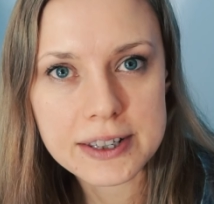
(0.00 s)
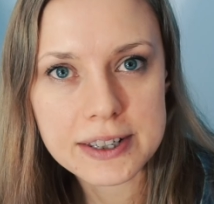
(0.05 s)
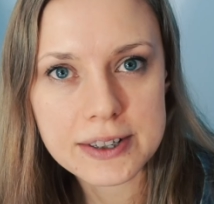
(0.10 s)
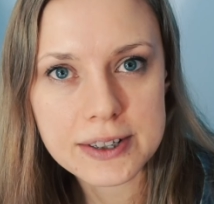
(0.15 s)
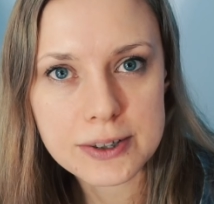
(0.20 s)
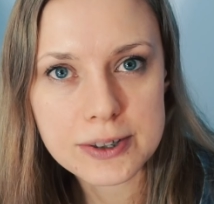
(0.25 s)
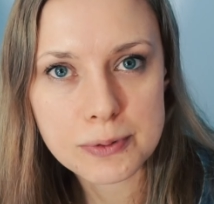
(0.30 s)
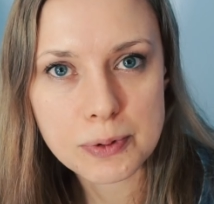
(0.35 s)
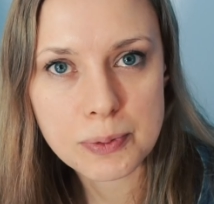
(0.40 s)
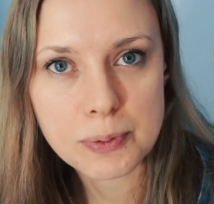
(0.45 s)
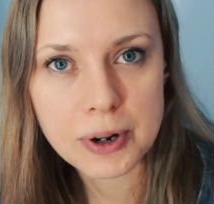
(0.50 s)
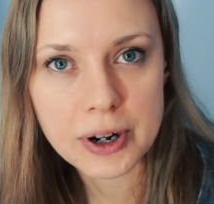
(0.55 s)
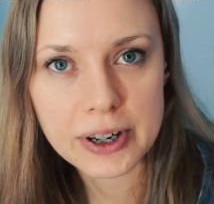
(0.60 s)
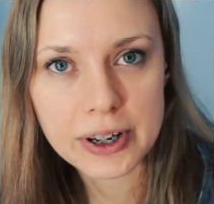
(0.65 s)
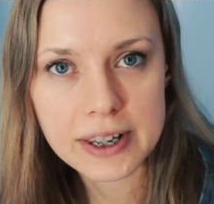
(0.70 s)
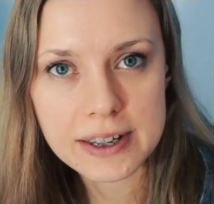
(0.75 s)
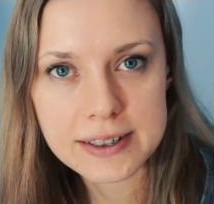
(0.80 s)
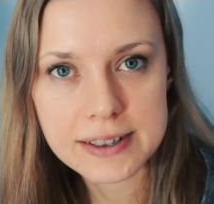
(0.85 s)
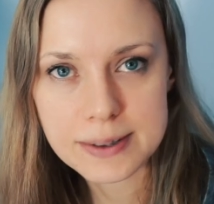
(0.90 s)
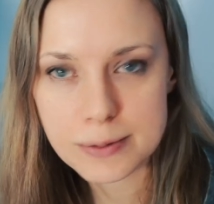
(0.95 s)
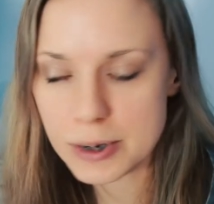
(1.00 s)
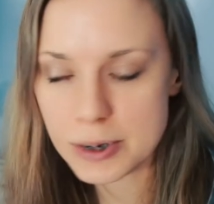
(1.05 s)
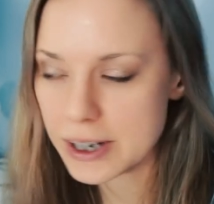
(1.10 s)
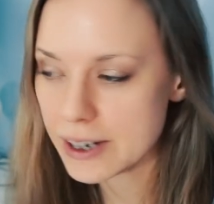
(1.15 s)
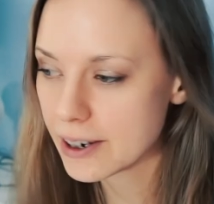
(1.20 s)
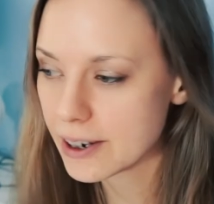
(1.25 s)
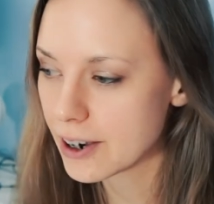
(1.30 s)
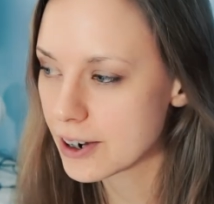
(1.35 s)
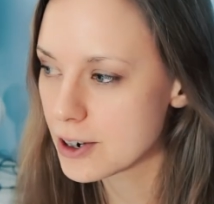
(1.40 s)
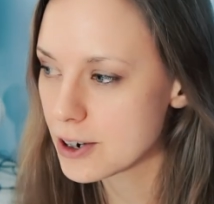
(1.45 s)
to the supermarket this
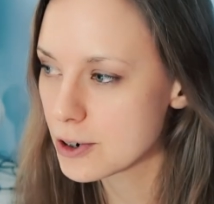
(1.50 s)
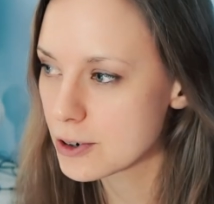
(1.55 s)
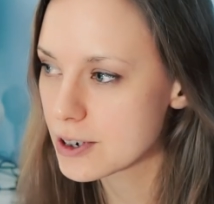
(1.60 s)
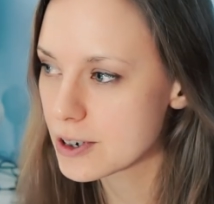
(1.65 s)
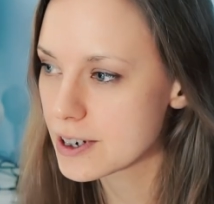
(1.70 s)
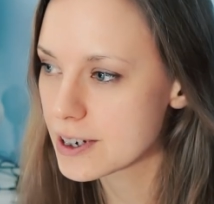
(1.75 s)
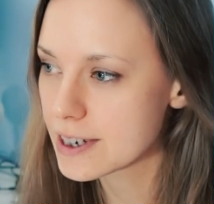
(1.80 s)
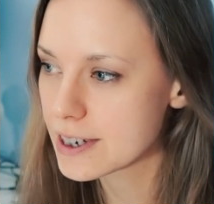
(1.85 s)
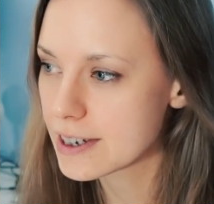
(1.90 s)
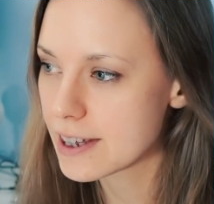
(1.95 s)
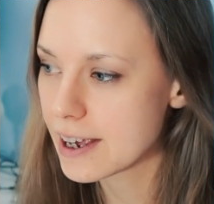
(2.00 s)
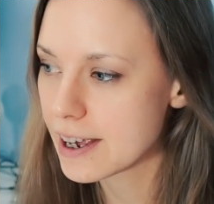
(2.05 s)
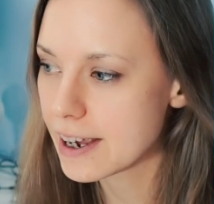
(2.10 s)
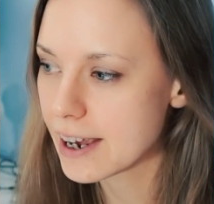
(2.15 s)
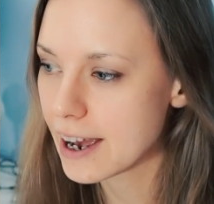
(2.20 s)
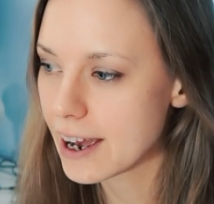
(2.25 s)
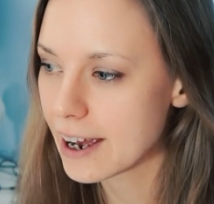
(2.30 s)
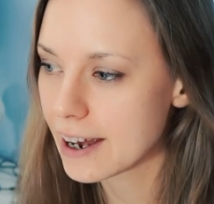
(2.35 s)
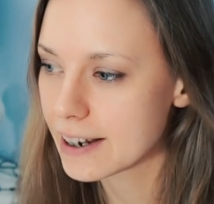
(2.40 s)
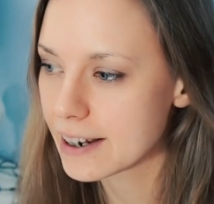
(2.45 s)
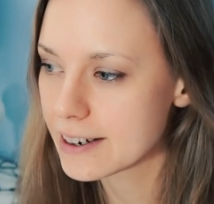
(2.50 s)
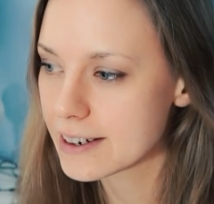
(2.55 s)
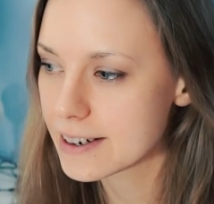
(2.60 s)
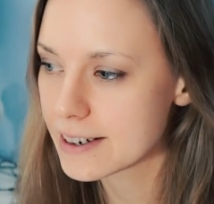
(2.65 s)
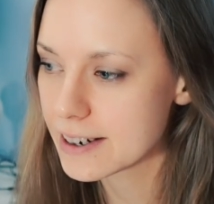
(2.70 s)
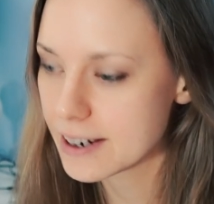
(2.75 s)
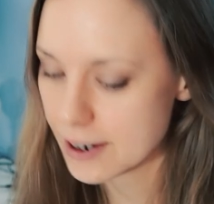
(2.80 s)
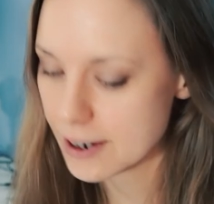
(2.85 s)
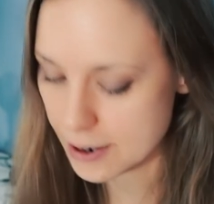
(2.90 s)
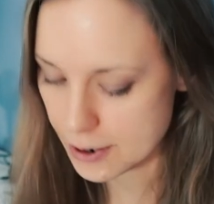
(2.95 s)
week, I noticed they had
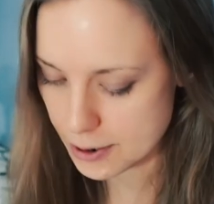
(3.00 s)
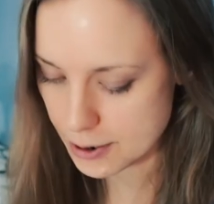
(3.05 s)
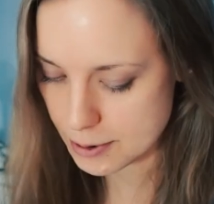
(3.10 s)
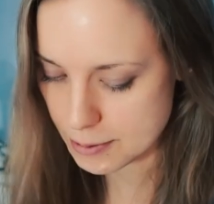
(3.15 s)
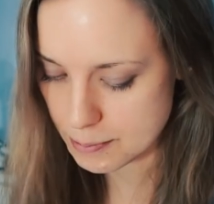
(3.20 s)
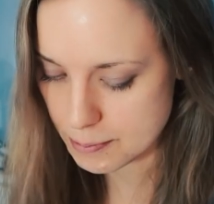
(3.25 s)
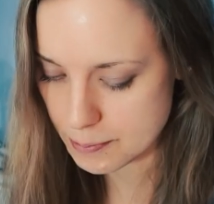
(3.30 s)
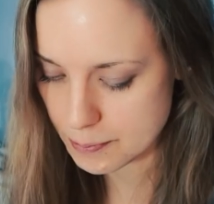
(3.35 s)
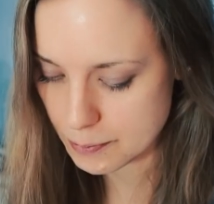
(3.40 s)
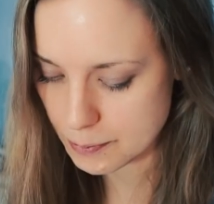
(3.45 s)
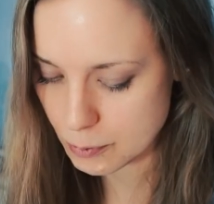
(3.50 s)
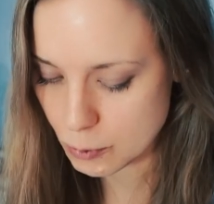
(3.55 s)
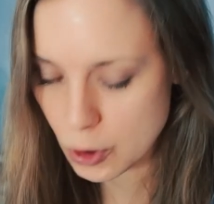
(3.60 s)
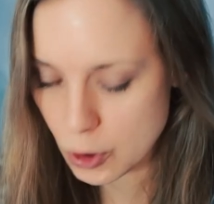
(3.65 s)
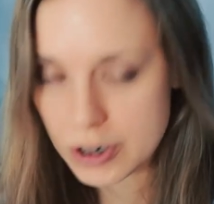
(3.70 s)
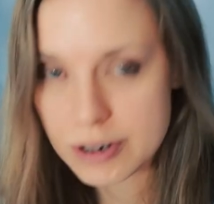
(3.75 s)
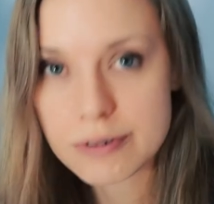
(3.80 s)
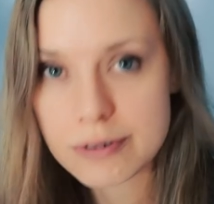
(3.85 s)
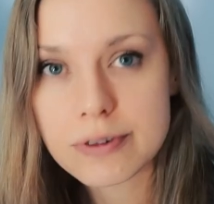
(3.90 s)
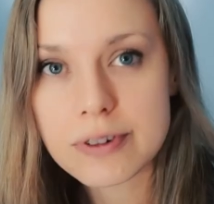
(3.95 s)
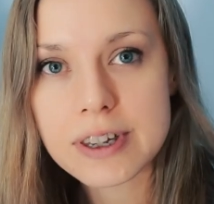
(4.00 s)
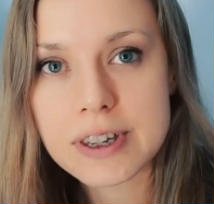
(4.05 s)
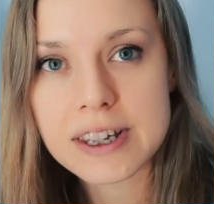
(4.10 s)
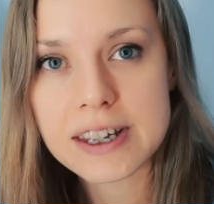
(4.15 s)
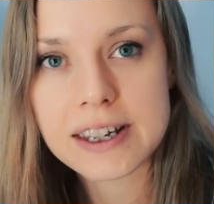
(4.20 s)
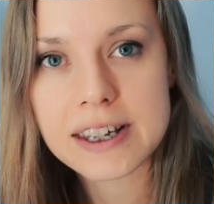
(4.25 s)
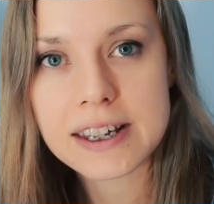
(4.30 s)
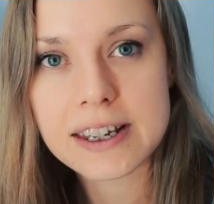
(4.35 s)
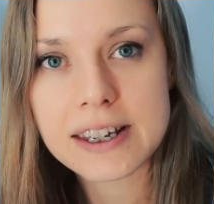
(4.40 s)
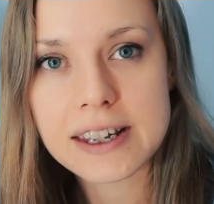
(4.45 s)
um, one of
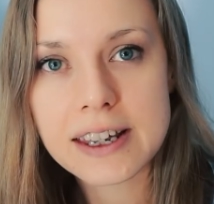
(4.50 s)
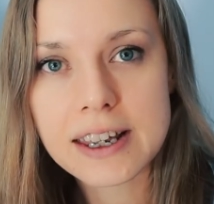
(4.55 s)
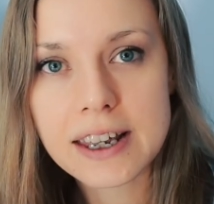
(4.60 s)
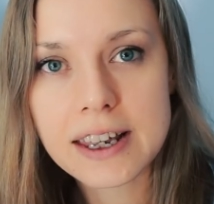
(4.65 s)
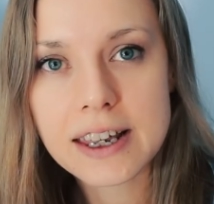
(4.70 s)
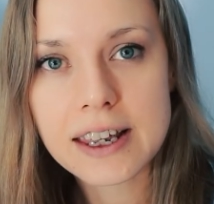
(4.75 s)
the